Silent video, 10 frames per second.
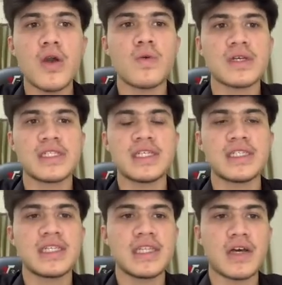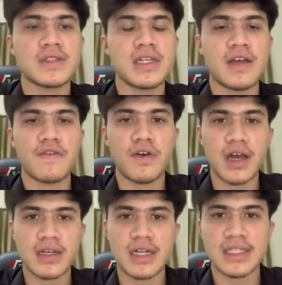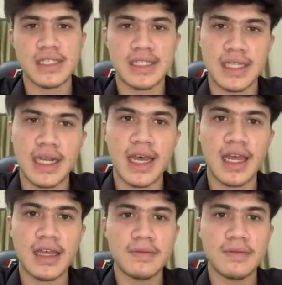was 60,469.